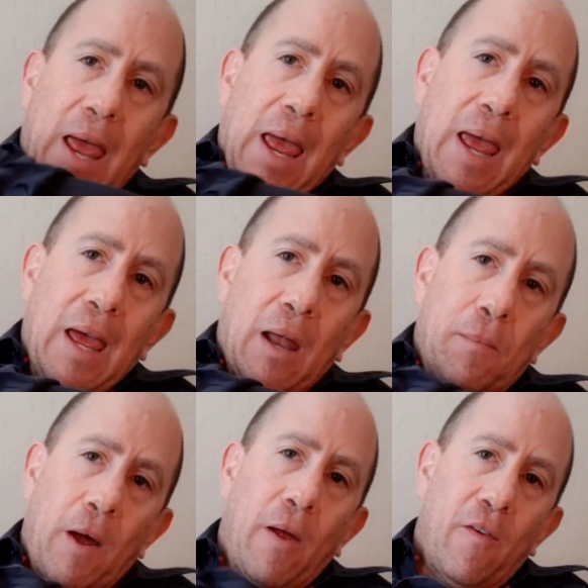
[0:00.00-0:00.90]

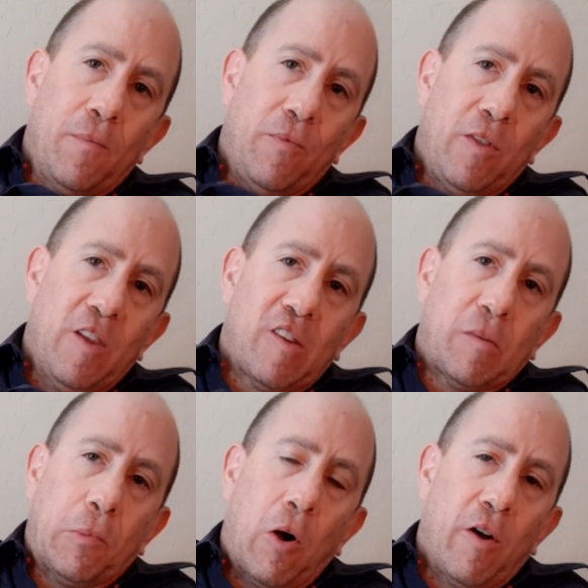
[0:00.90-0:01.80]
hand, this
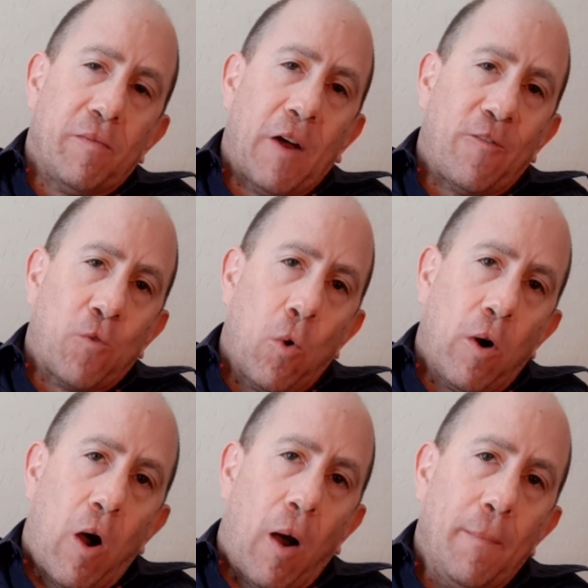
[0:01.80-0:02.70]
part of my
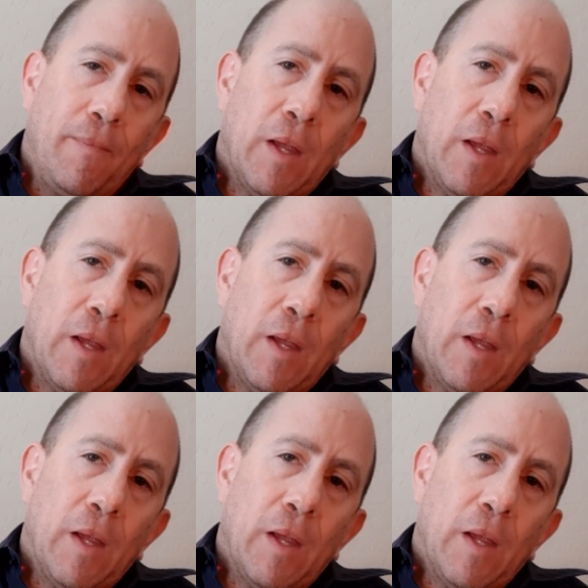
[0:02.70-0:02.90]
forearm,